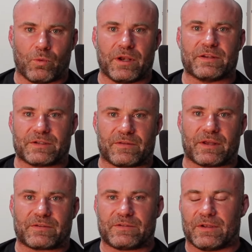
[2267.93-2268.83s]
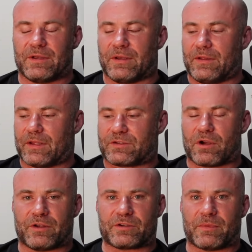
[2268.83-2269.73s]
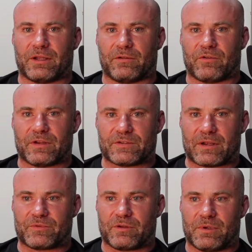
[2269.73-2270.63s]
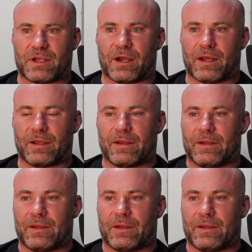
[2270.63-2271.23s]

is it that's causing my liver enzymes to be high,